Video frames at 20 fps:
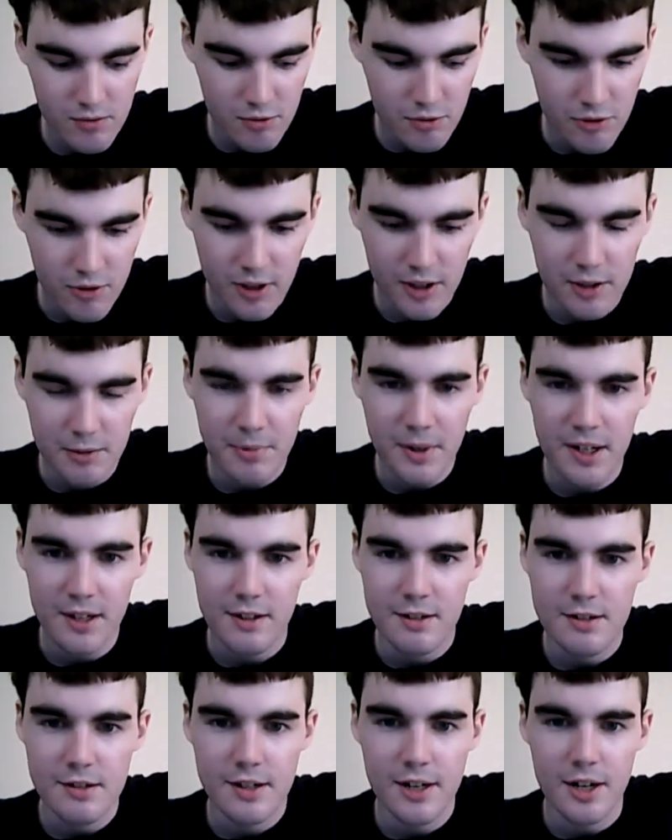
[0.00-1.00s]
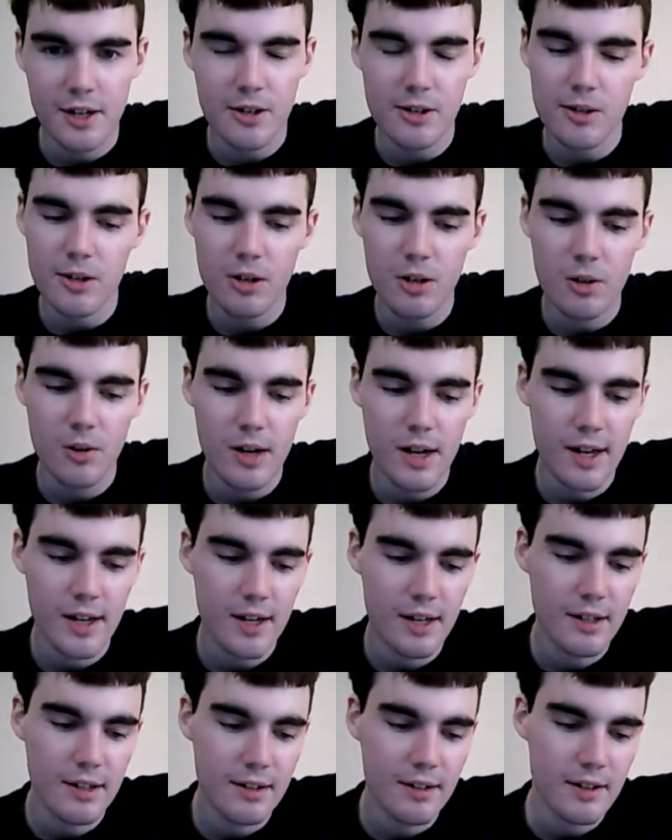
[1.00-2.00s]
drugged by the Scarecrow.
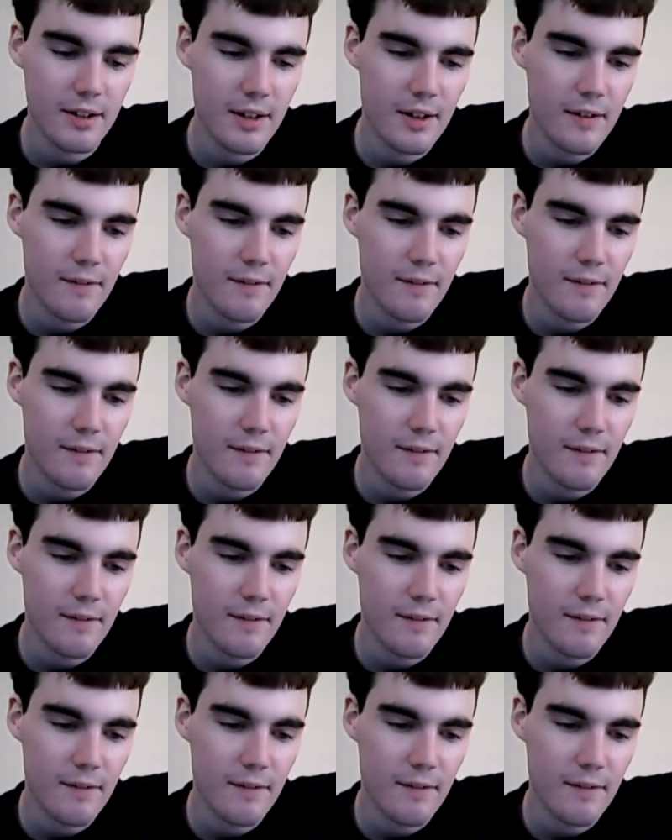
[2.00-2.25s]
And